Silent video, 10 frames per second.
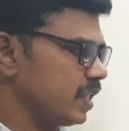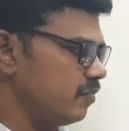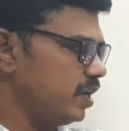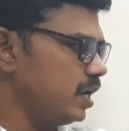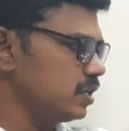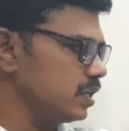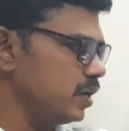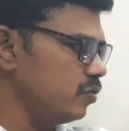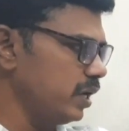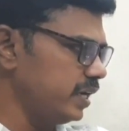We had to
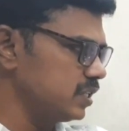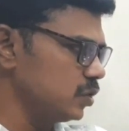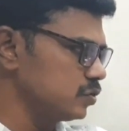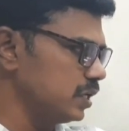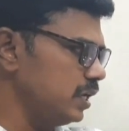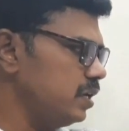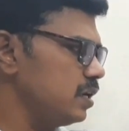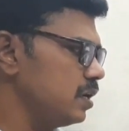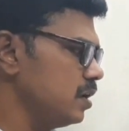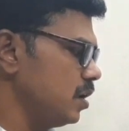give 9,000,
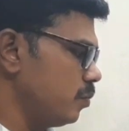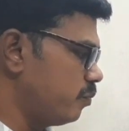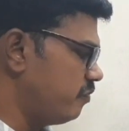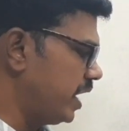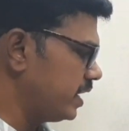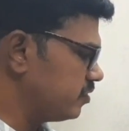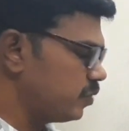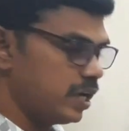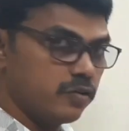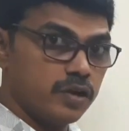whereas
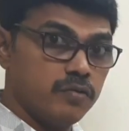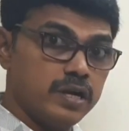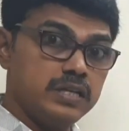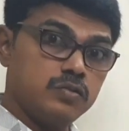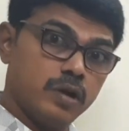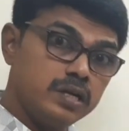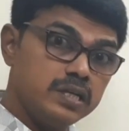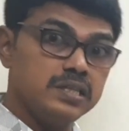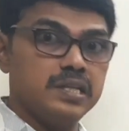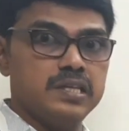we have given
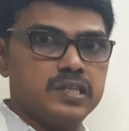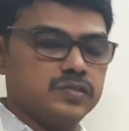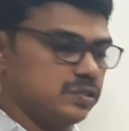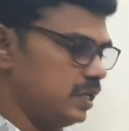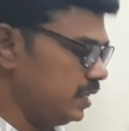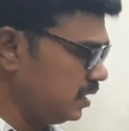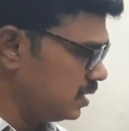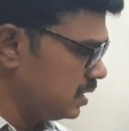23,000,